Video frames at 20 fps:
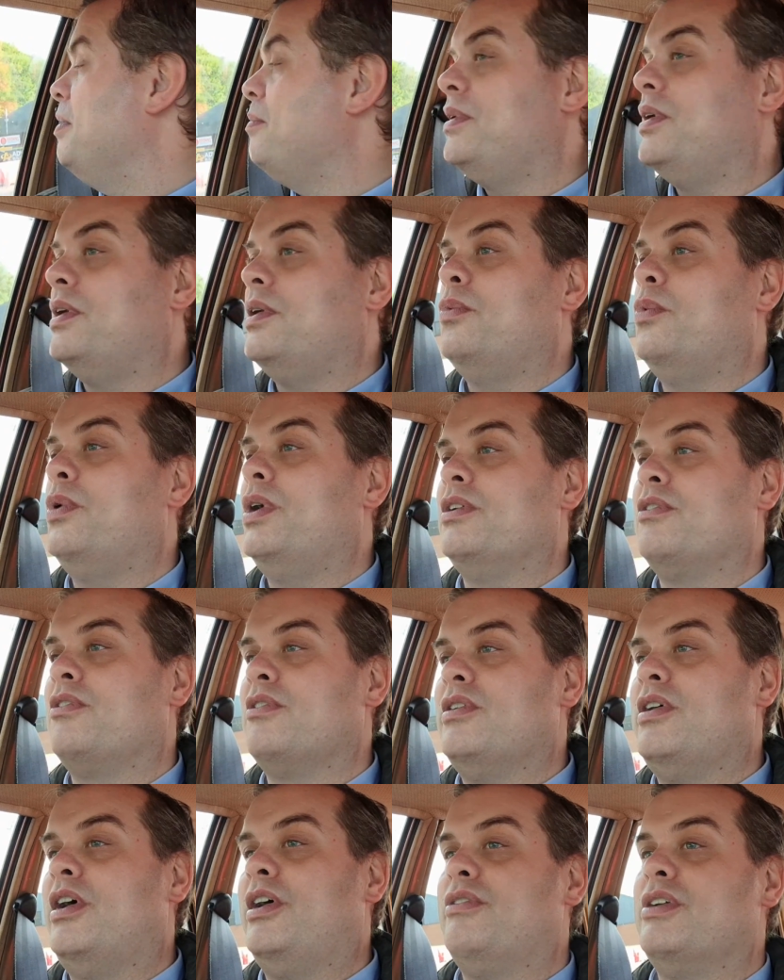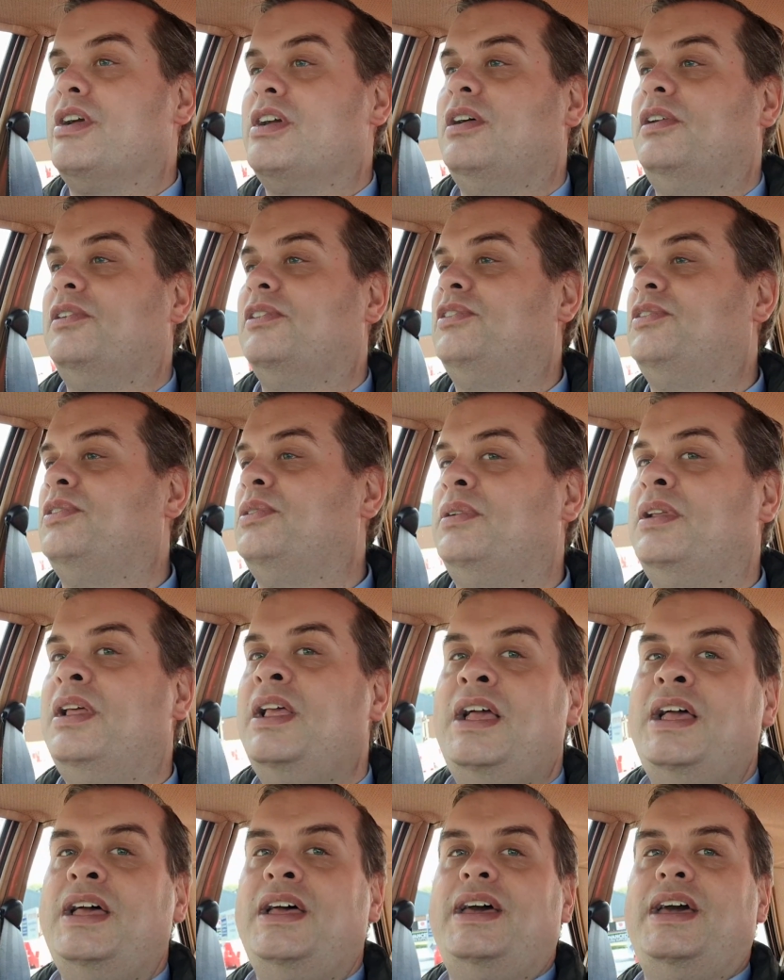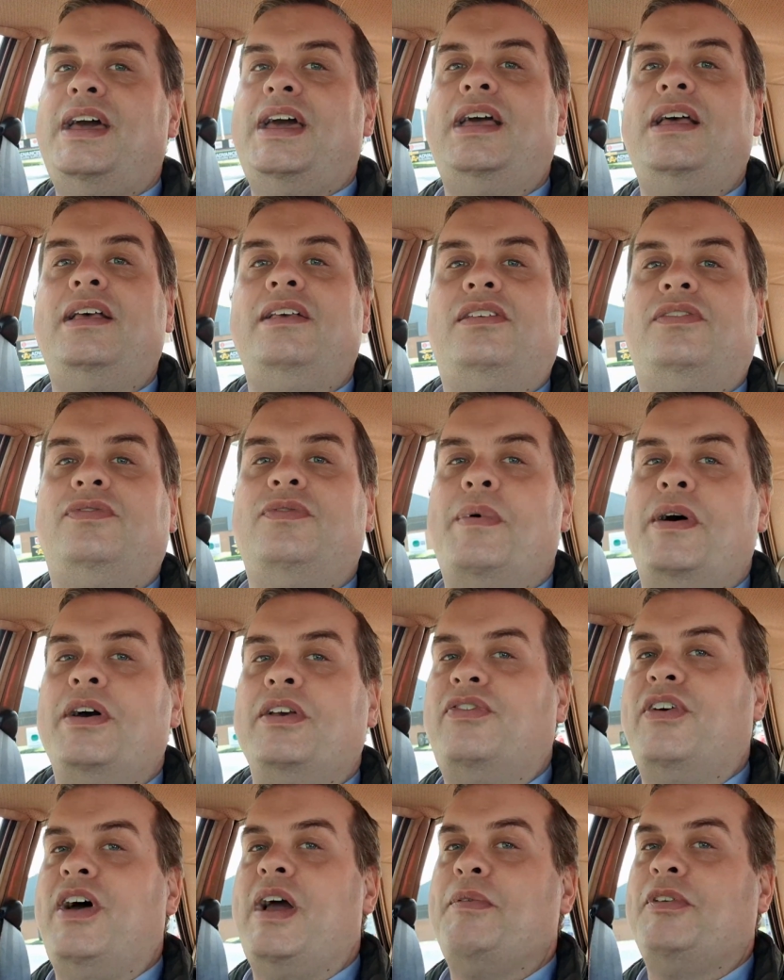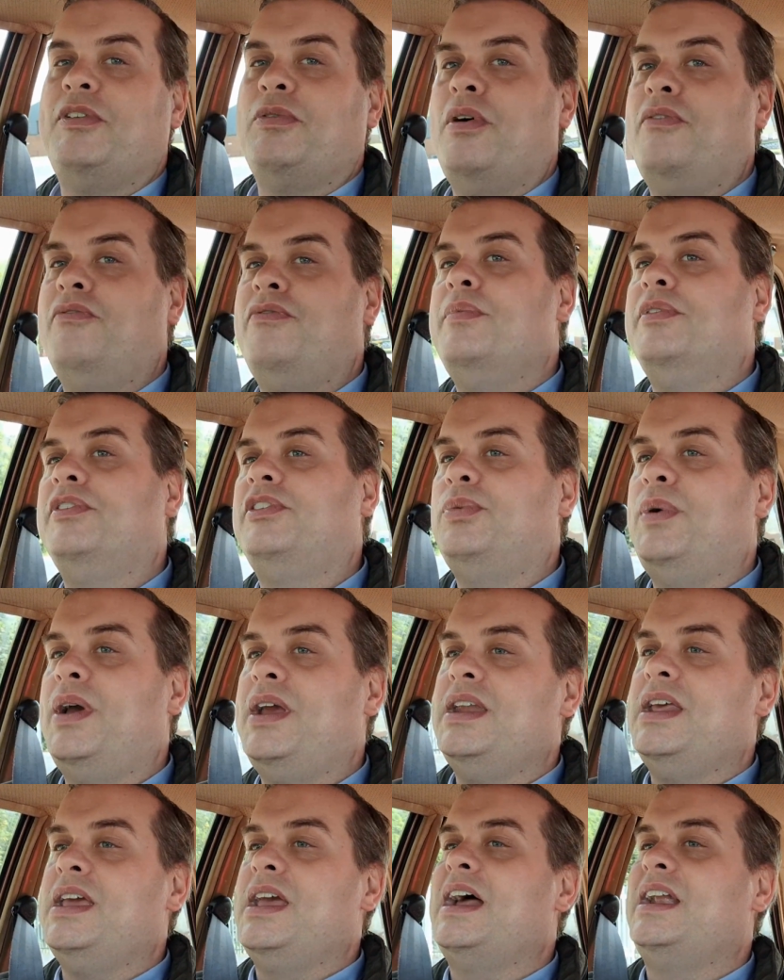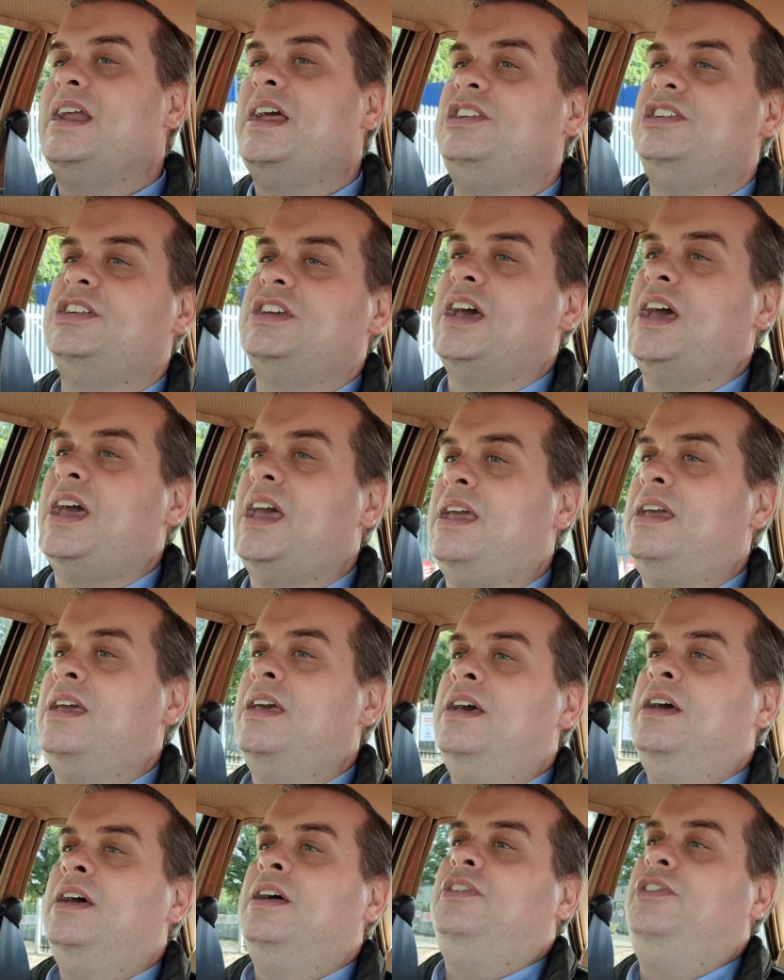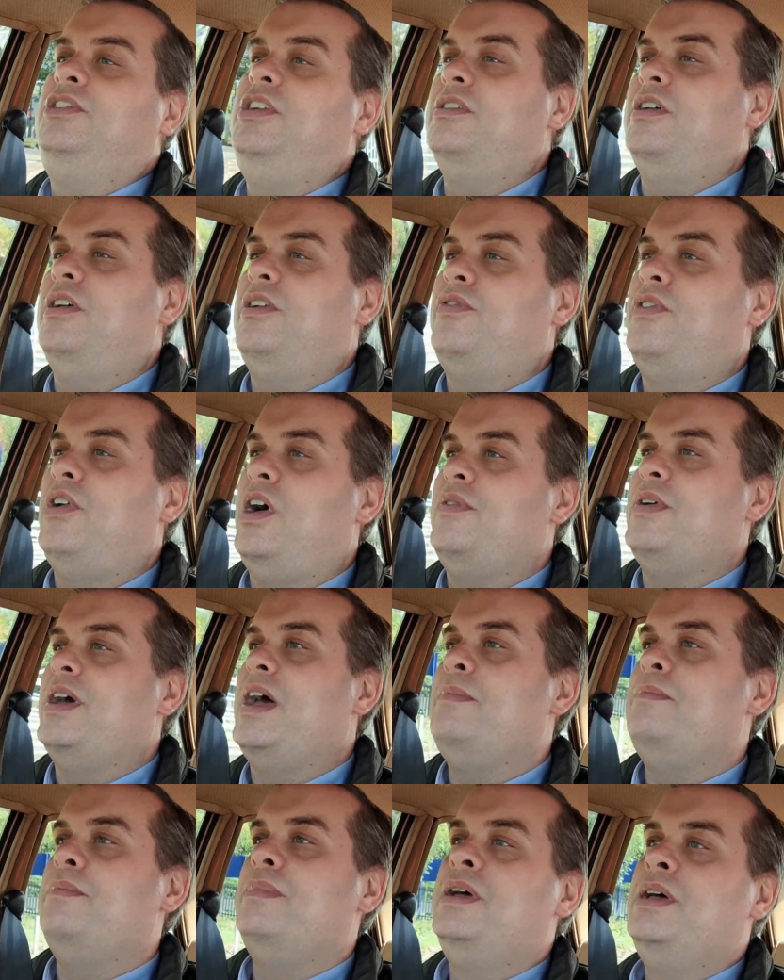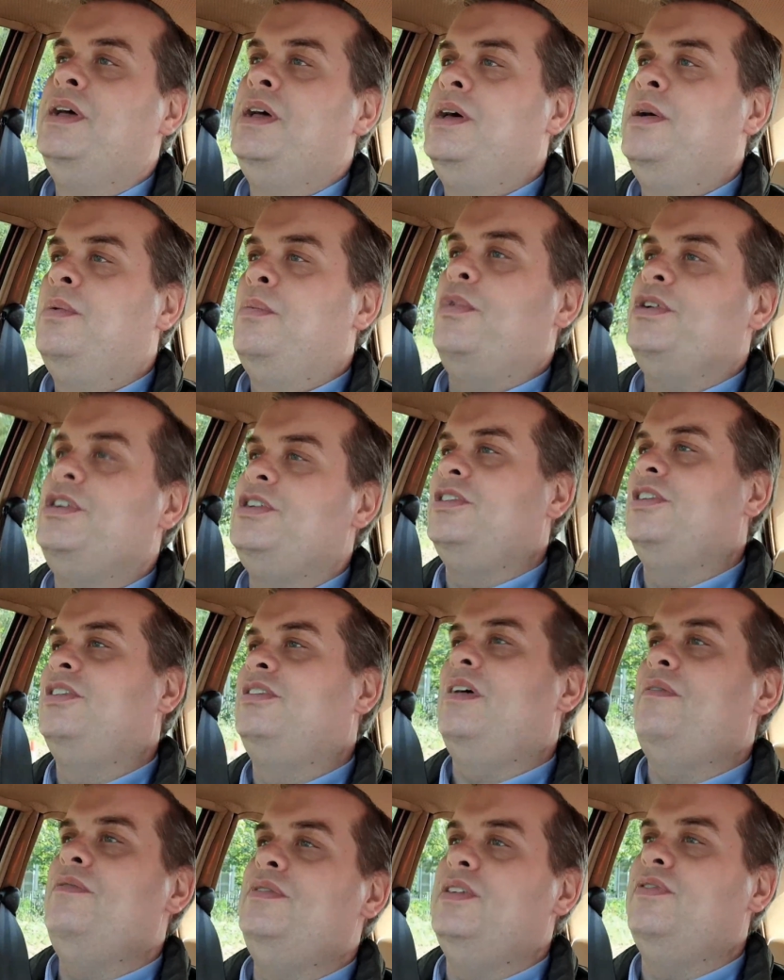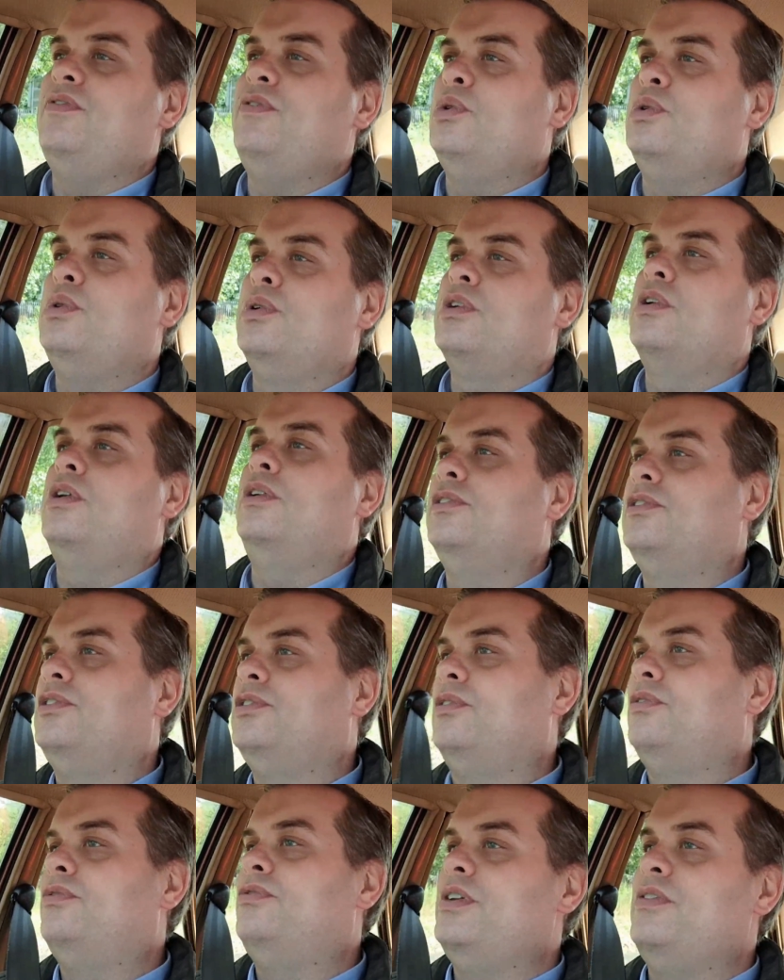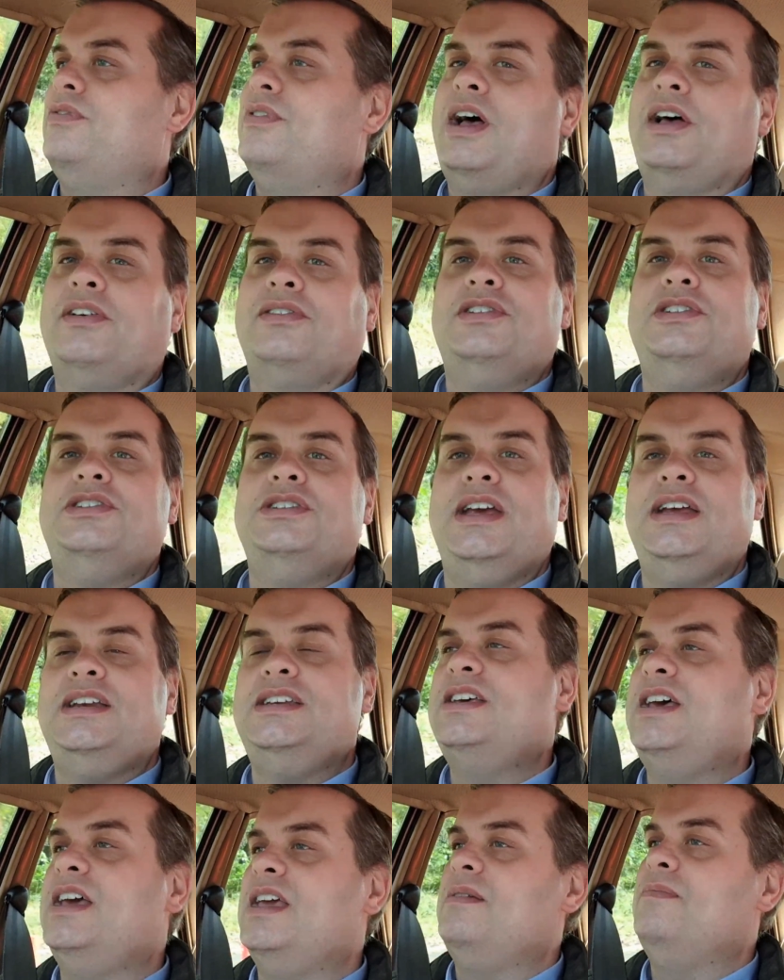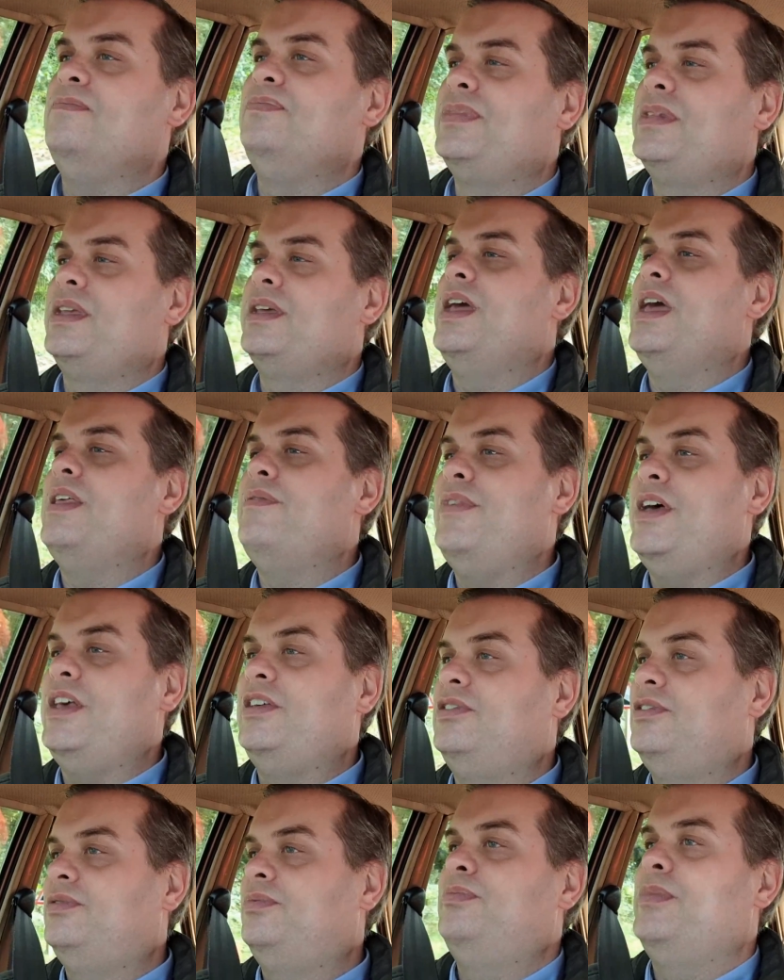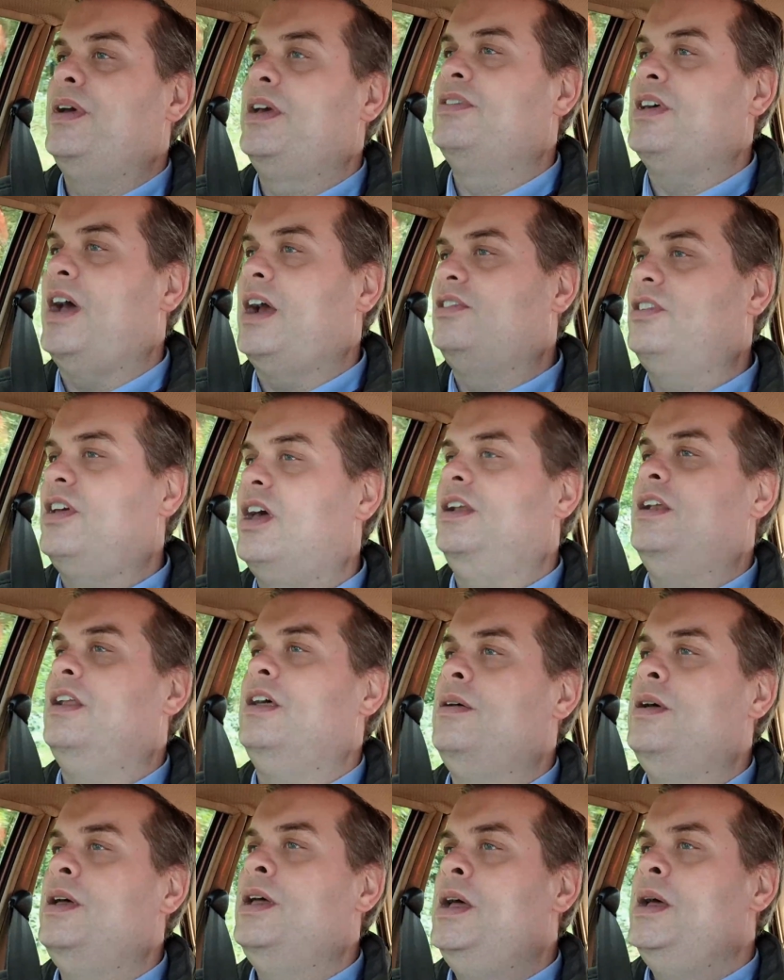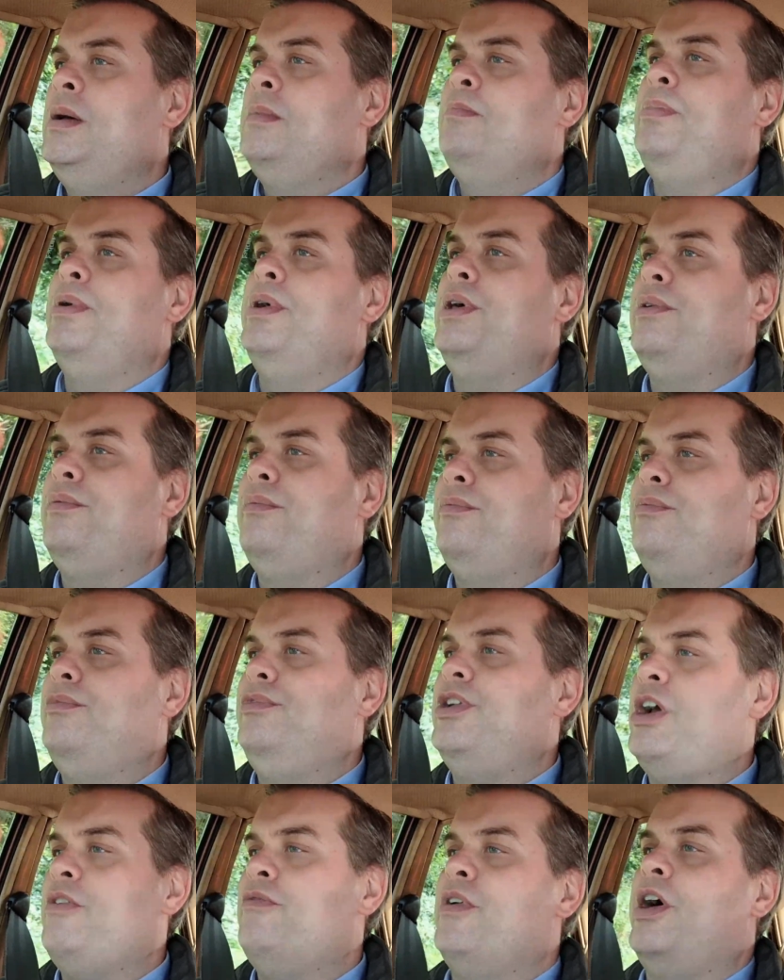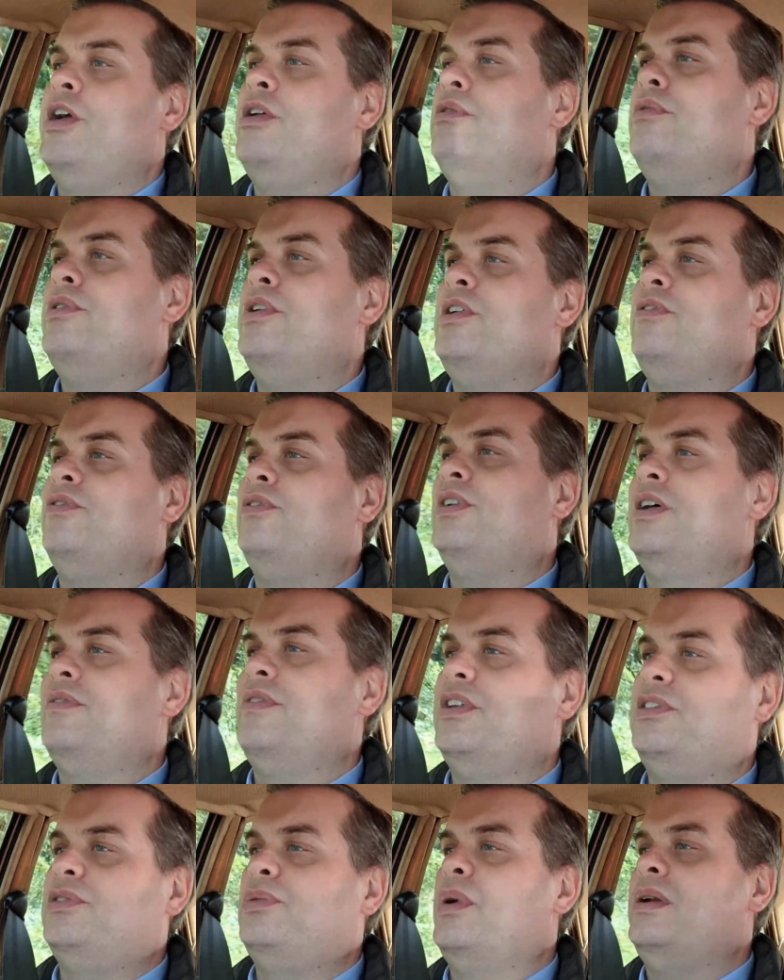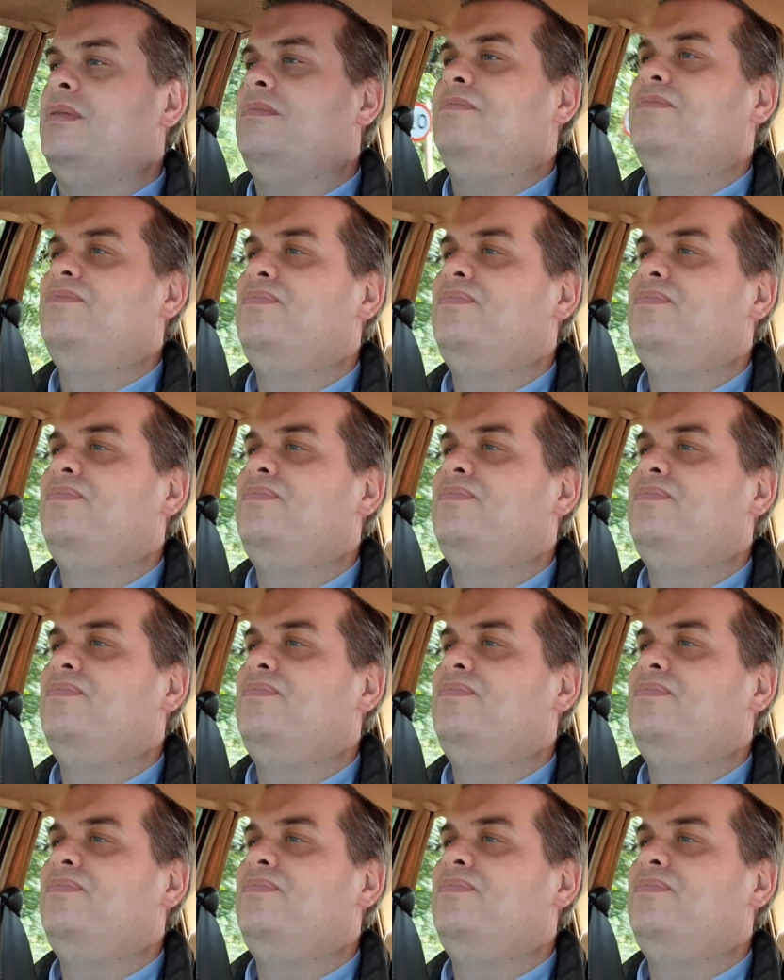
a Mark one Granada and Consul is the most famous one from the Sweeney, N H K two ninety-five M, which is a seventy-four Consul three thousand G T in this exact colour, but no vinyl roof like this one.